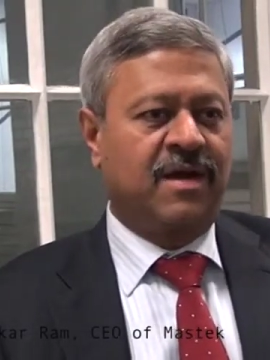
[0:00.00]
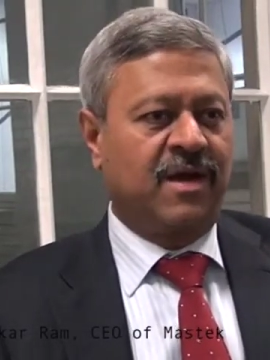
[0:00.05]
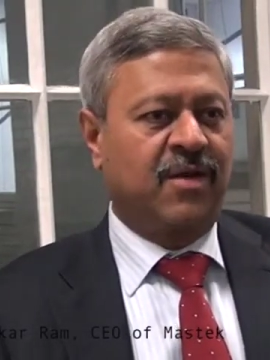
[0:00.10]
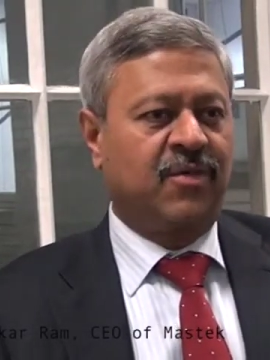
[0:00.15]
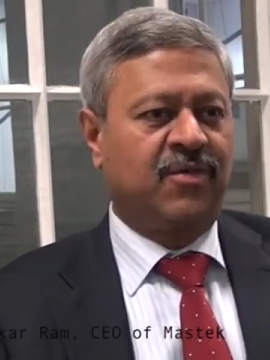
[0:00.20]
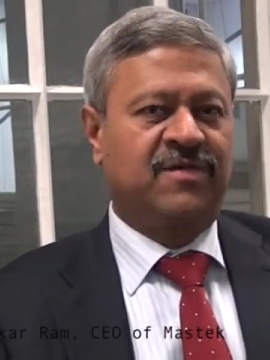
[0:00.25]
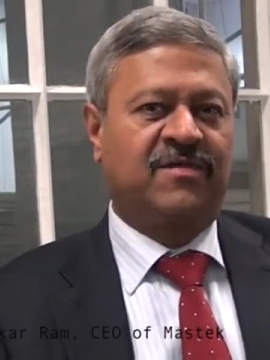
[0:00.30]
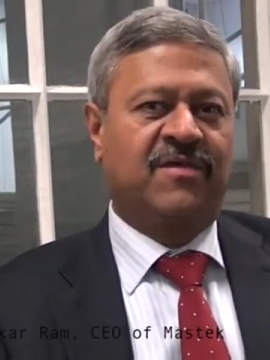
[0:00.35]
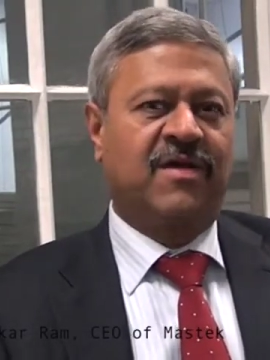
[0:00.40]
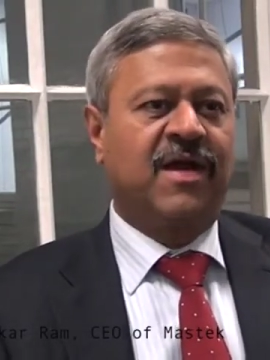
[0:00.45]
I
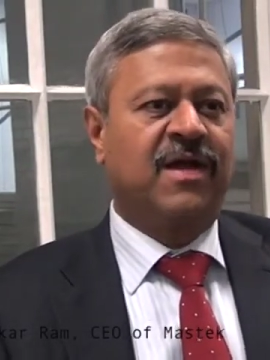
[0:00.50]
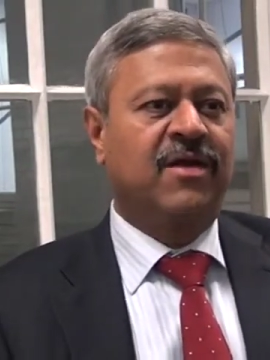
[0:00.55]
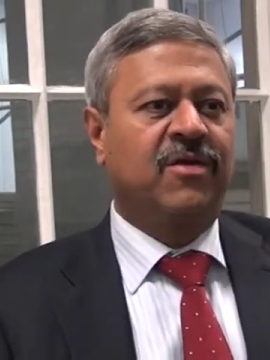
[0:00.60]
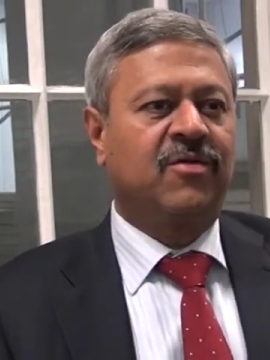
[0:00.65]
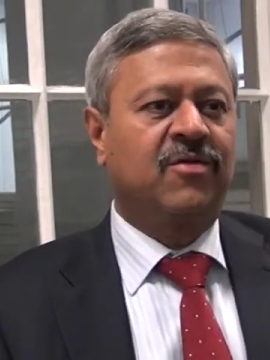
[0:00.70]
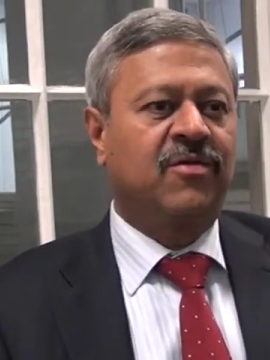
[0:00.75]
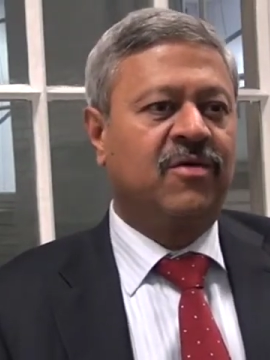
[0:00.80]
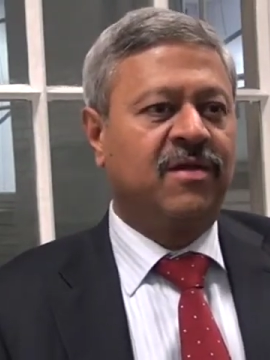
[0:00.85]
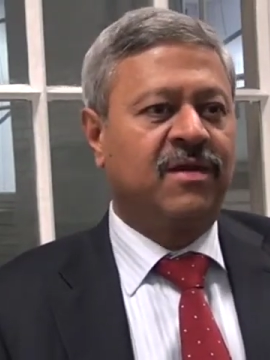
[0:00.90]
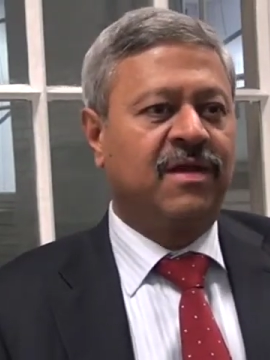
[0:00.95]
was trying
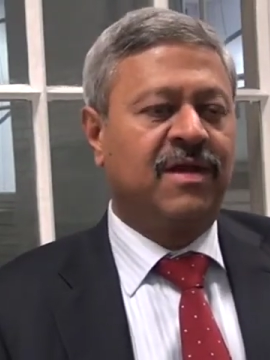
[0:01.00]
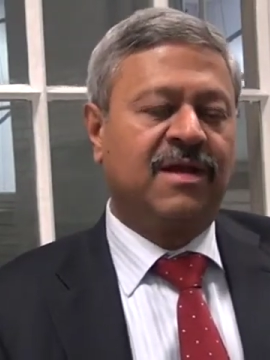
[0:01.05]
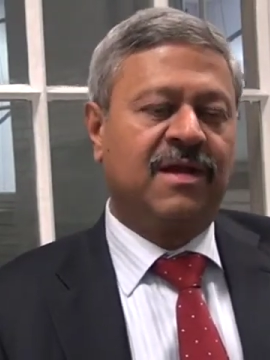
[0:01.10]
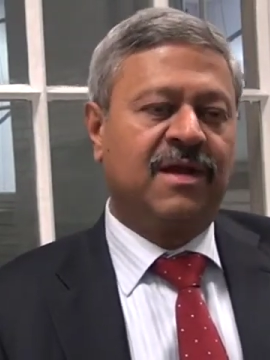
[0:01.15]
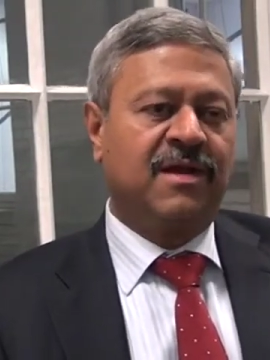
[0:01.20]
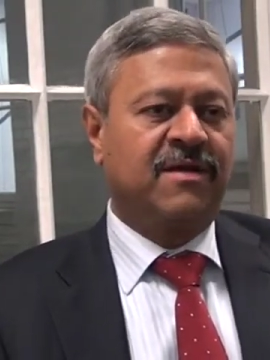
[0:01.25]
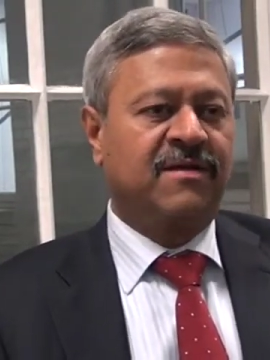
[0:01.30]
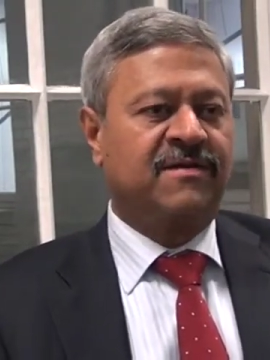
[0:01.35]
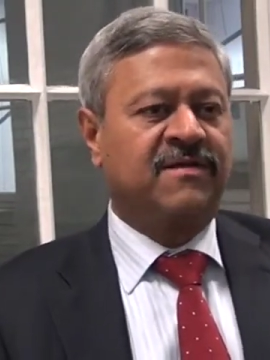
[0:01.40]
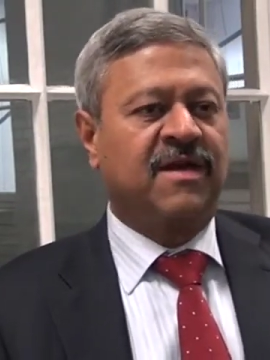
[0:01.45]
to really
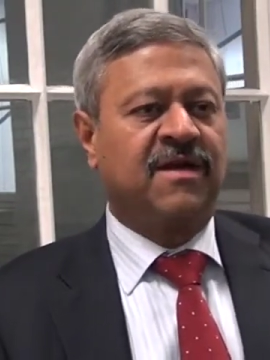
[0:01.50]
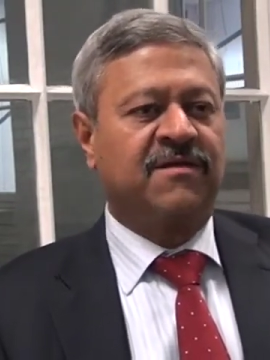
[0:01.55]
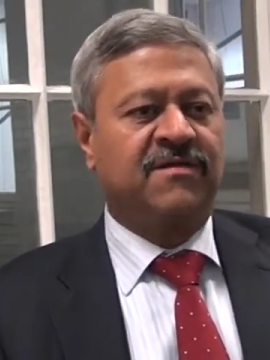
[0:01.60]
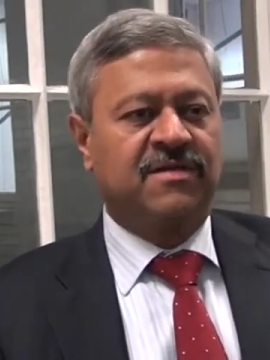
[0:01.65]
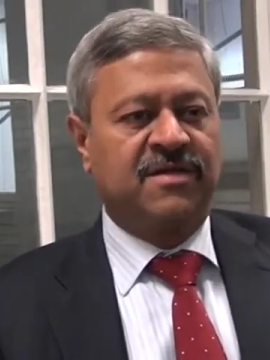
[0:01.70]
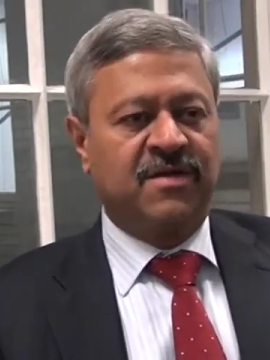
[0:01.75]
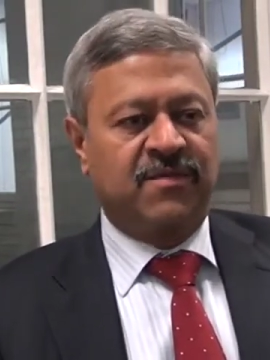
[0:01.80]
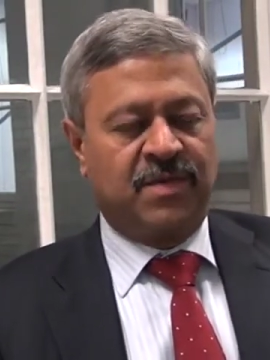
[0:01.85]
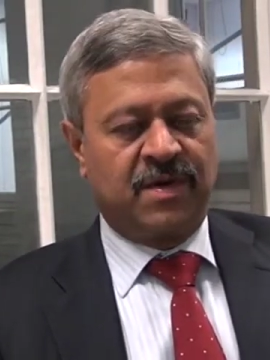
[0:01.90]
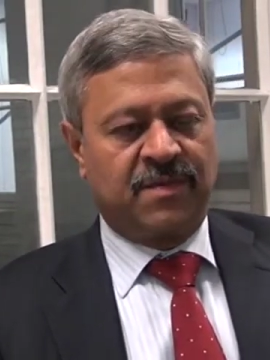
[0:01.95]
discover
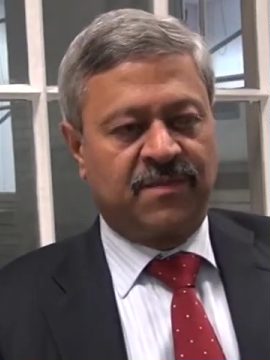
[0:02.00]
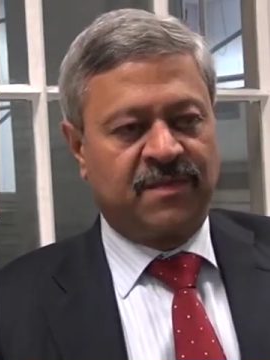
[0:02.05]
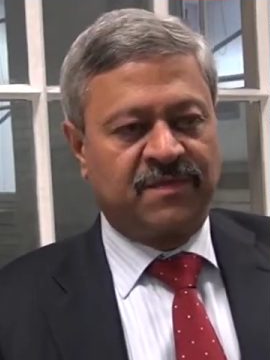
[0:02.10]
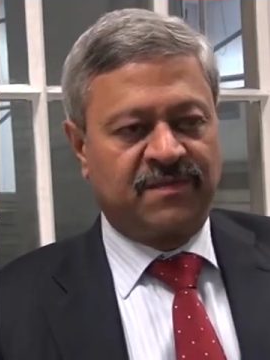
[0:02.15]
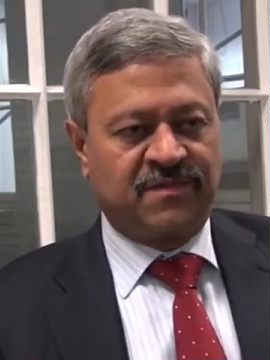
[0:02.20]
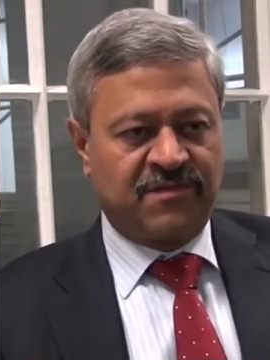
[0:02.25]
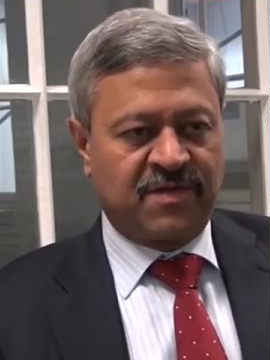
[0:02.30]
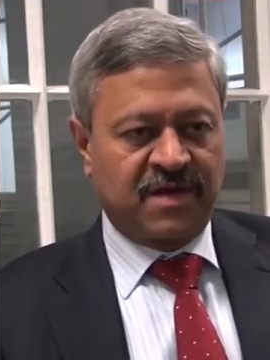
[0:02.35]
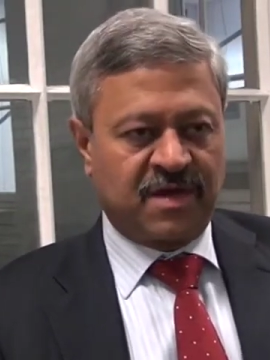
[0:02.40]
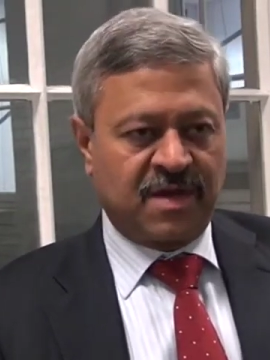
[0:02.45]
the purpose
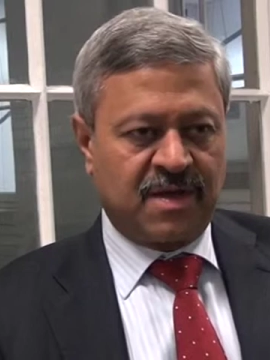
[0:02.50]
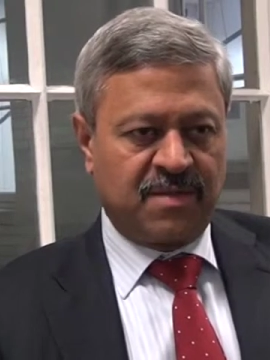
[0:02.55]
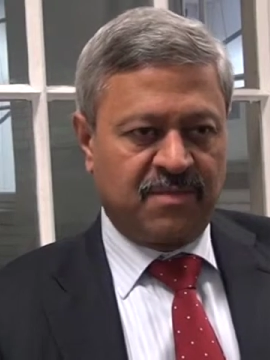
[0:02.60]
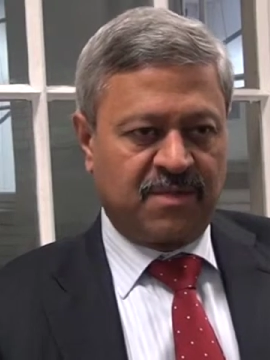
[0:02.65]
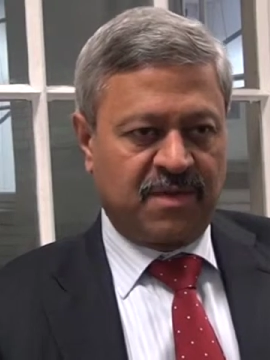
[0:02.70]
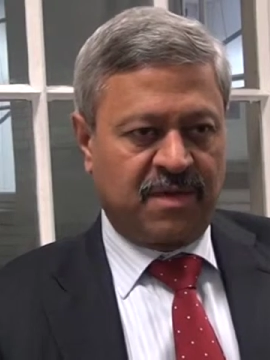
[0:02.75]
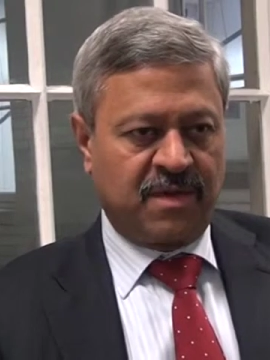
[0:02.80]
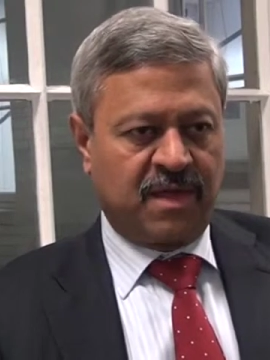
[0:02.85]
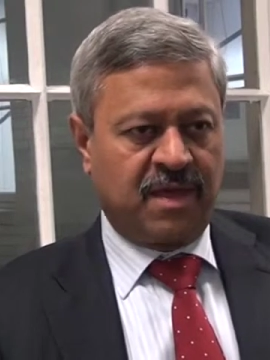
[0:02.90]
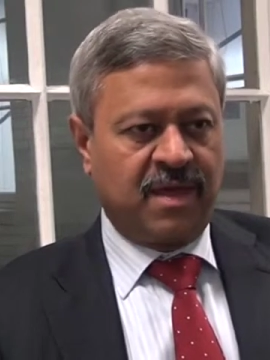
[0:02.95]
of the
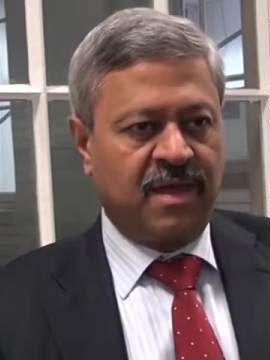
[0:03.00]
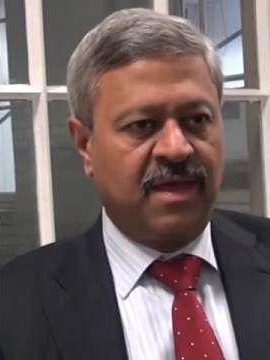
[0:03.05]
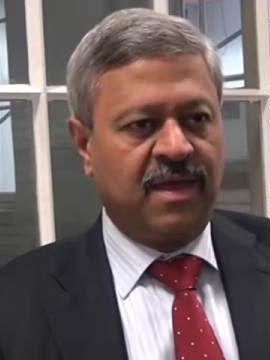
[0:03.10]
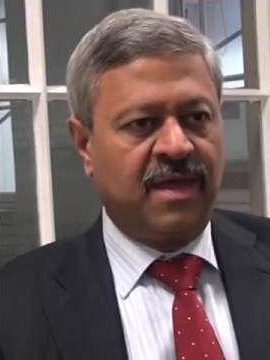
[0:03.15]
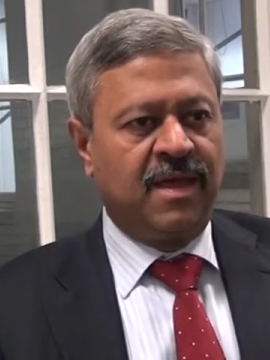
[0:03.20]
company.